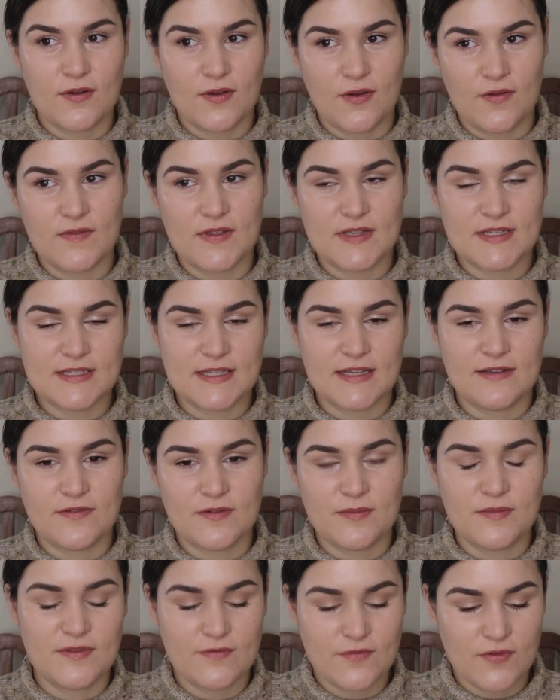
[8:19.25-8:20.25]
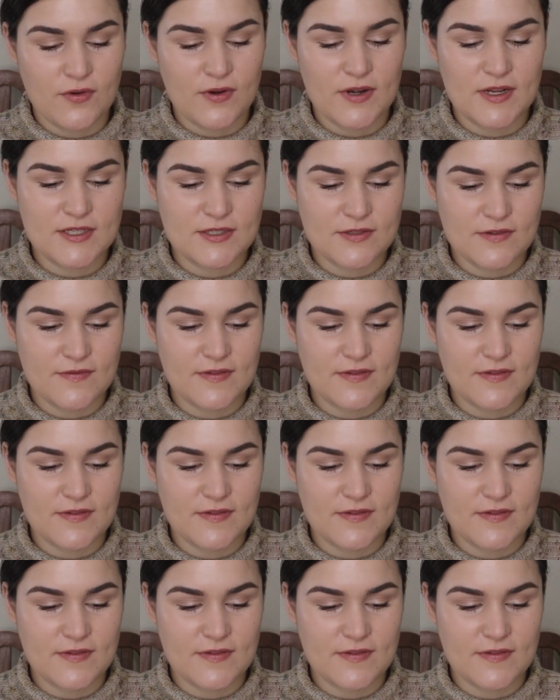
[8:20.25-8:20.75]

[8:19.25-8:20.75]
obviously from the 40s or